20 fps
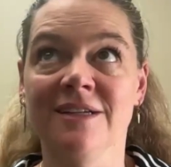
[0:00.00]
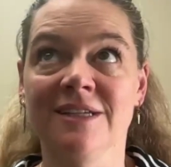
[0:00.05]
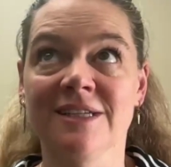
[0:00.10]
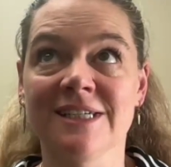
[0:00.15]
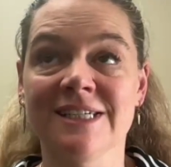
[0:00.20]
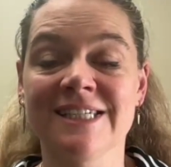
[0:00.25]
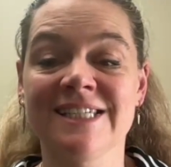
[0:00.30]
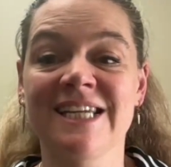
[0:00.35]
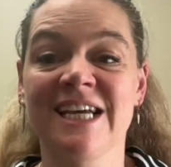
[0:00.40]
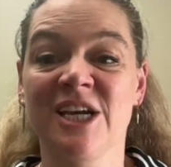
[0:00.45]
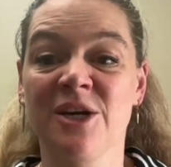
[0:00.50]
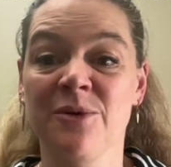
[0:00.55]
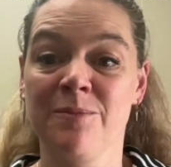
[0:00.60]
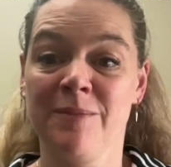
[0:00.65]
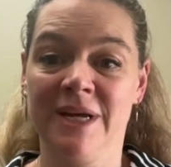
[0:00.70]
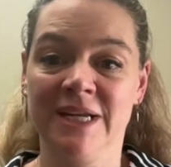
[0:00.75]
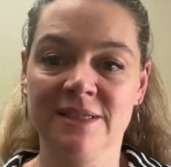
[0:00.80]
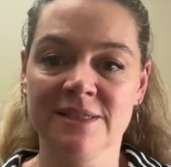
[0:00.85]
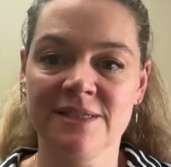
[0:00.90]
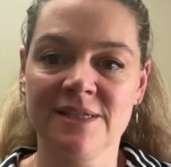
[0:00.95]

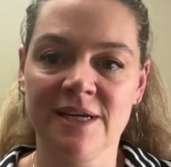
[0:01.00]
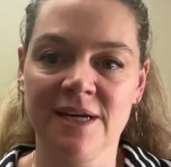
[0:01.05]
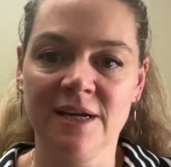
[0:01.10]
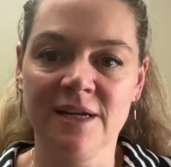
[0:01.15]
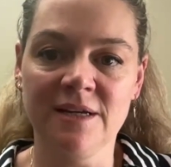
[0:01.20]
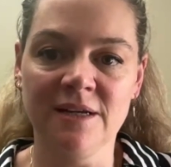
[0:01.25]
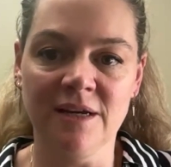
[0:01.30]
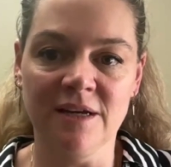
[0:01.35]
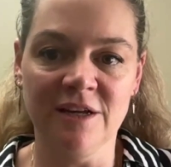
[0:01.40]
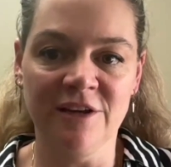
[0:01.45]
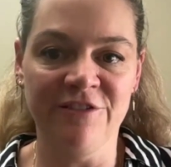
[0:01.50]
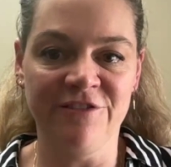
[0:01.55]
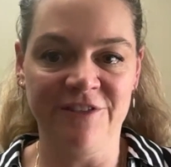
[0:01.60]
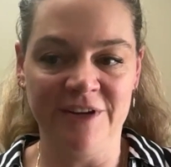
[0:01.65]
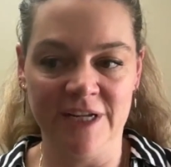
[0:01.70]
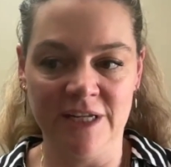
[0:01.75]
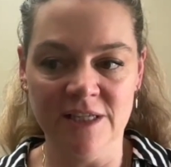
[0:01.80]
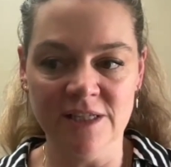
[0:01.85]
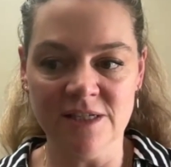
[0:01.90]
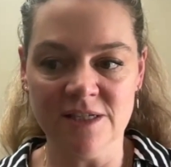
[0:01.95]
segmented
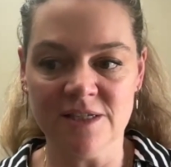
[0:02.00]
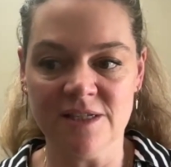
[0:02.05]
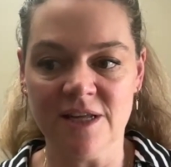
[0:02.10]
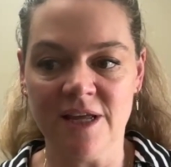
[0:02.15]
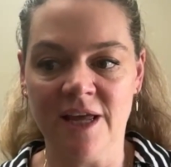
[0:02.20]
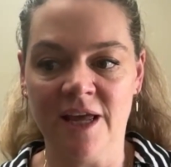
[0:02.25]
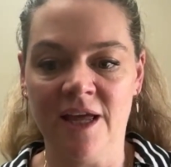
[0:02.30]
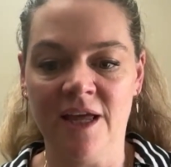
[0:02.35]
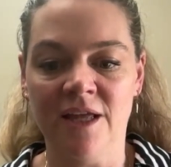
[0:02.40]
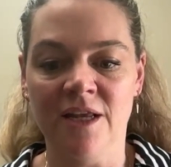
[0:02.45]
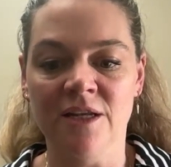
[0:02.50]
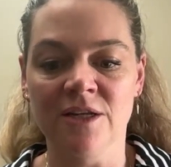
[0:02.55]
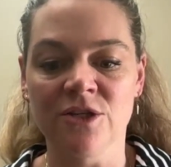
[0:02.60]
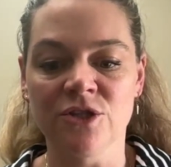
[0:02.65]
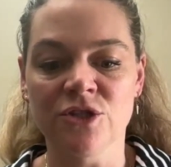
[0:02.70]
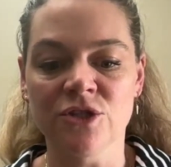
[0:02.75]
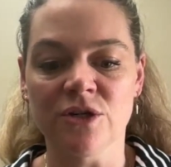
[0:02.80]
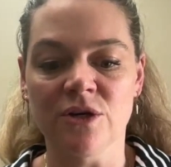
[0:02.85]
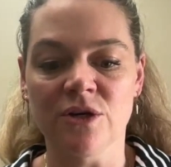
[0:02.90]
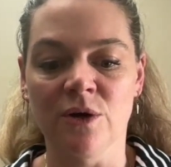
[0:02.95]
events, and